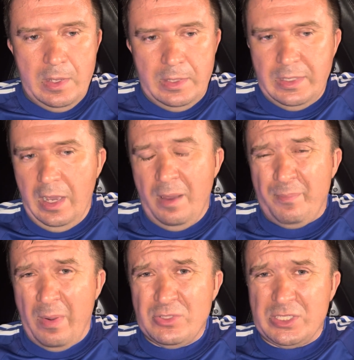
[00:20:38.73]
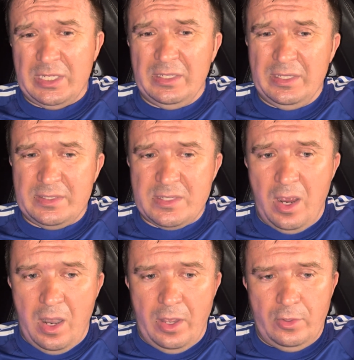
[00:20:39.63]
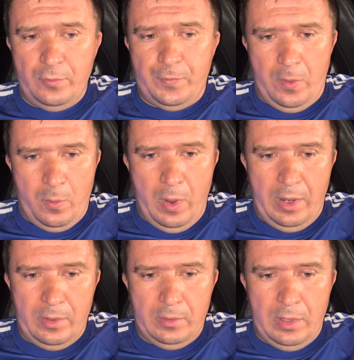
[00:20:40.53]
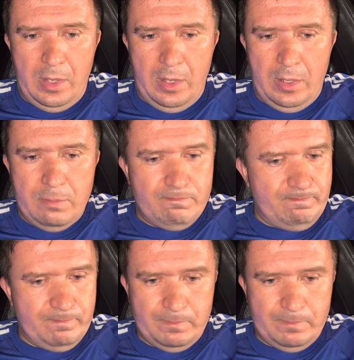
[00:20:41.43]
Yeah, I'm probably just gonna let this car idle for a while,